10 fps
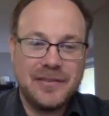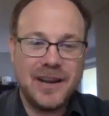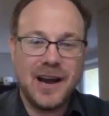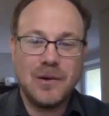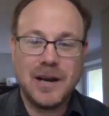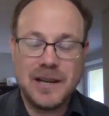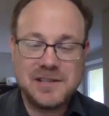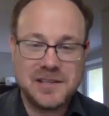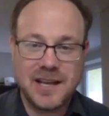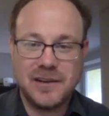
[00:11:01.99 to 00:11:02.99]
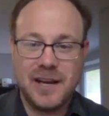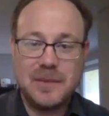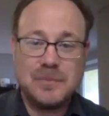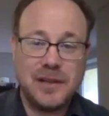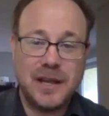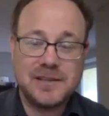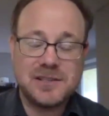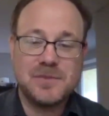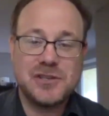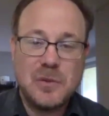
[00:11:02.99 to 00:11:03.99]
an hour, I sit down and I play
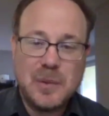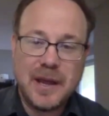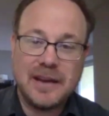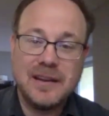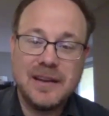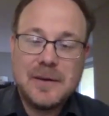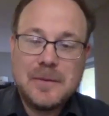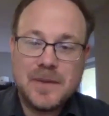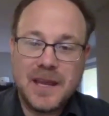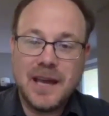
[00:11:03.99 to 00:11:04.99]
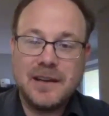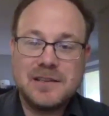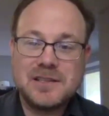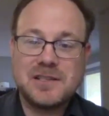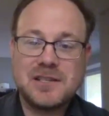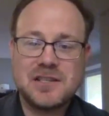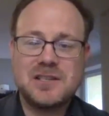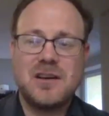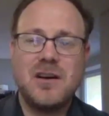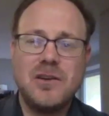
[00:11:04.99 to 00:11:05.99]
some Chopin, and it's just
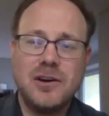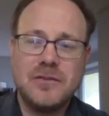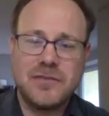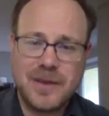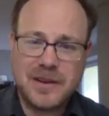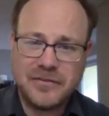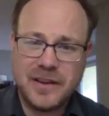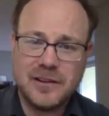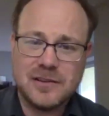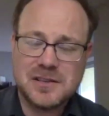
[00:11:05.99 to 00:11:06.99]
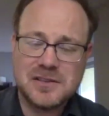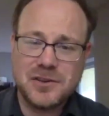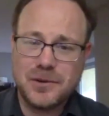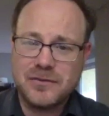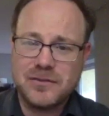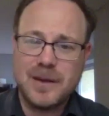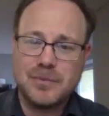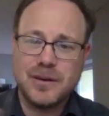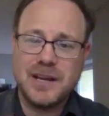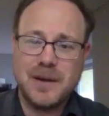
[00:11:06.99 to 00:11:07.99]
so good for my fingers and so good for my
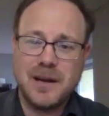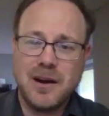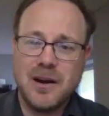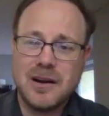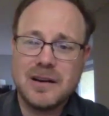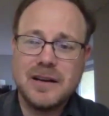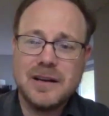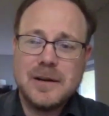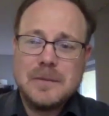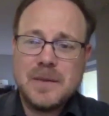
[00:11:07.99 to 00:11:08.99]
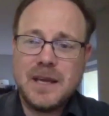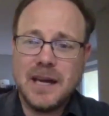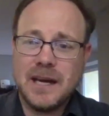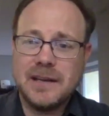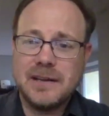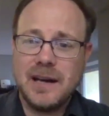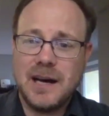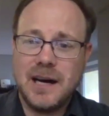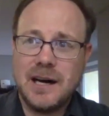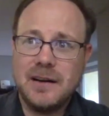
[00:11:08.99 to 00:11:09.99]
brain and my heart, and
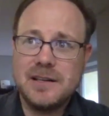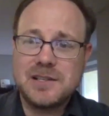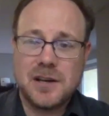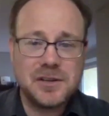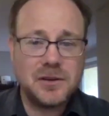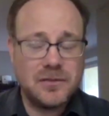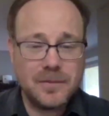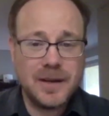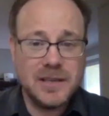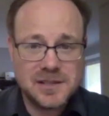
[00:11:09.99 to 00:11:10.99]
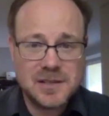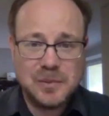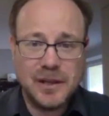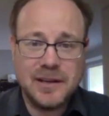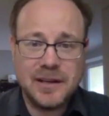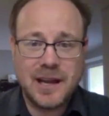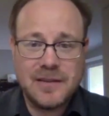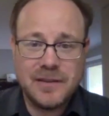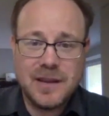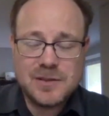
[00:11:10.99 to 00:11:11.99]
is also good for my discipline. It kind
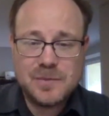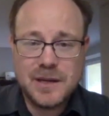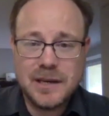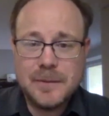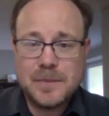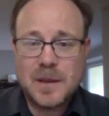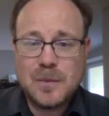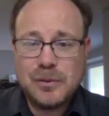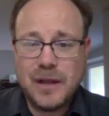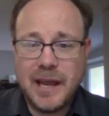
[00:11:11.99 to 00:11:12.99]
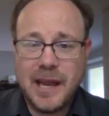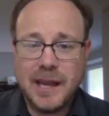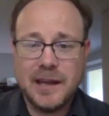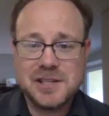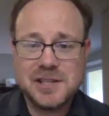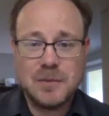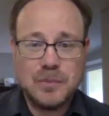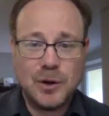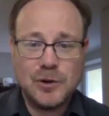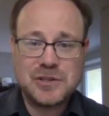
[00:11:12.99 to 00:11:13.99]
of keeps me playing, and as a
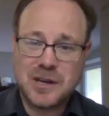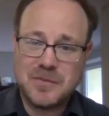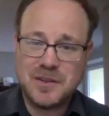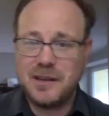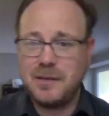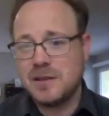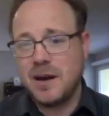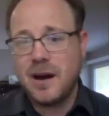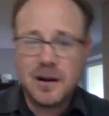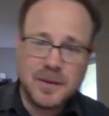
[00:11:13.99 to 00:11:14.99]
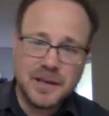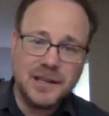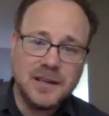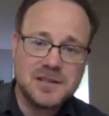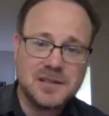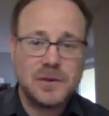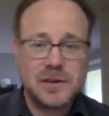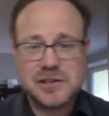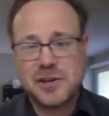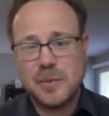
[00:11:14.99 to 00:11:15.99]
composer, I'm thinking about the harmonies and what
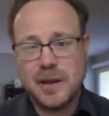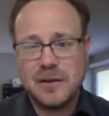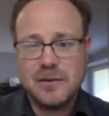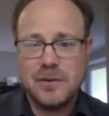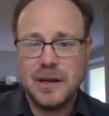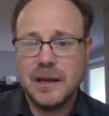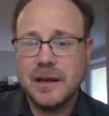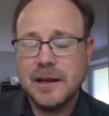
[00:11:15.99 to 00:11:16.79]
is Chopin doing.